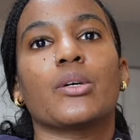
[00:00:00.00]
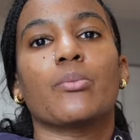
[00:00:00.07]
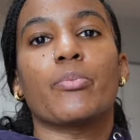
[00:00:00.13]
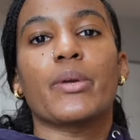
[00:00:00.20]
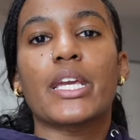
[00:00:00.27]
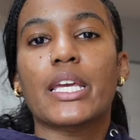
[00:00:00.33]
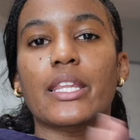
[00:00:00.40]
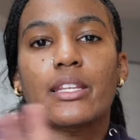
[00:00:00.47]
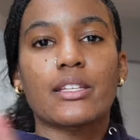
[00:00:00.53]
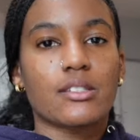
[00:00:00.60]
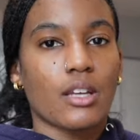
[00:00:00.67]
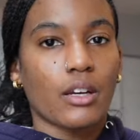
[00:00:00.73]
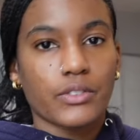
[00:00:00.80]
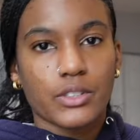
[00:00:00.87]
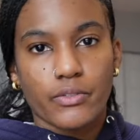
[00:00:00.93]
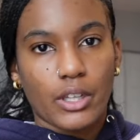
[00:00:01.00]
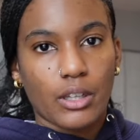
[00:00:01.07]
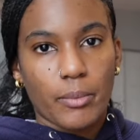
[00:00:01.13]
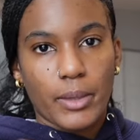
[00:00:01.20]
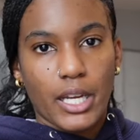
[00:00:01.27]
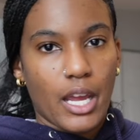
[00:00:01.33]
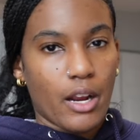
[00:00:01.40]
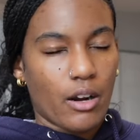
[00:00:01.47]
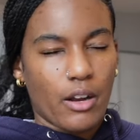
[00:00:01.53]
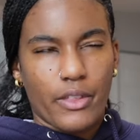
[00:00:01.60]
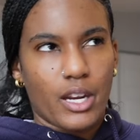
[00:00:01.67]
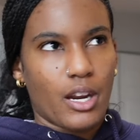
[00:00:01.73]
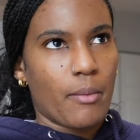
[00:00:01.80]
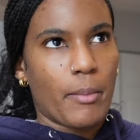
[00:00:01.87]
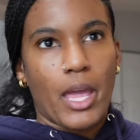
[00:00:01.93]
being in this self-development era
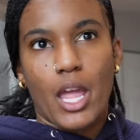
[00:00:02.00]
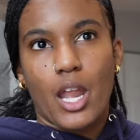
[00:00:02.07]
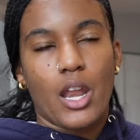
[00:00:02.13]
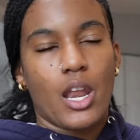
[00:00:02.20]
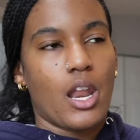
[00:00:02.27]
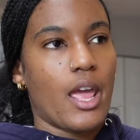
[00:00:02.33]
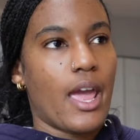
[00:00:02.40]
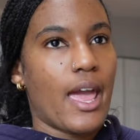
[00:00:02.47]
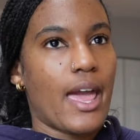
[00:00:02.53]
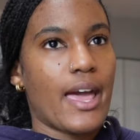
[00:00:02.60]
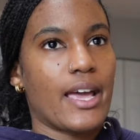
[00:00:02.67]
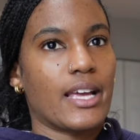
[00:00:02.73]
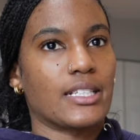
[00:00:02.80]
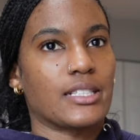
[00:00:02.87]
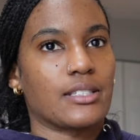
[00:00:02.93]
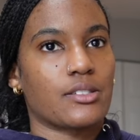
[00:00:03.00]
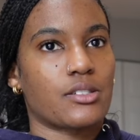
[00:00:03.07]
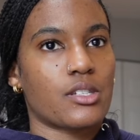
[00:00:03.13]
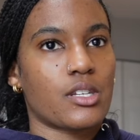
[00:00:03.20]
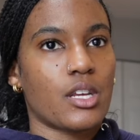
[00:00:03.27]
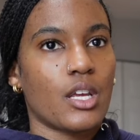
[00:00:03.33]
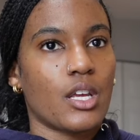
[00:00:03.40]
that I'm in and